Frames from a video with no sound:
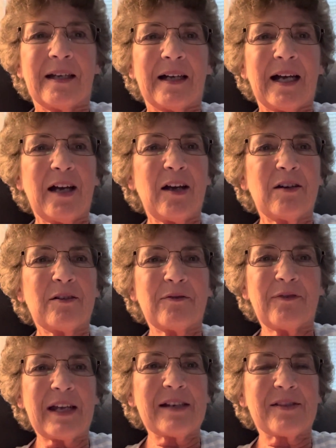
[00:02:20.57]
How
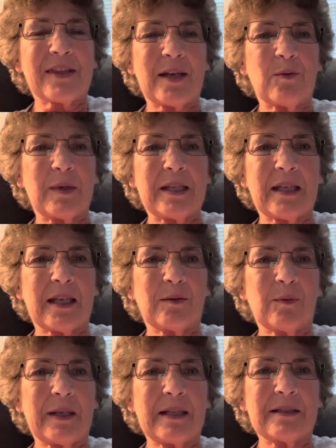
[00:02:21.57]
fast that weekend
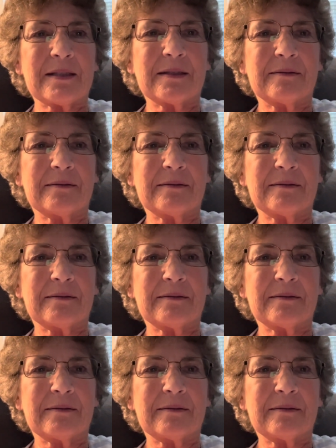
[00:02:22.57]
went.